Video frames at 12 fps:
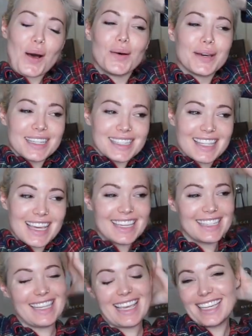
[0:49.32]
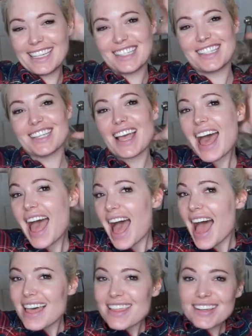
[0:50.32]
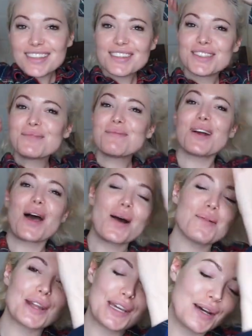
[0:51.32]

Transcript: always like take a shower. I like look super hot when I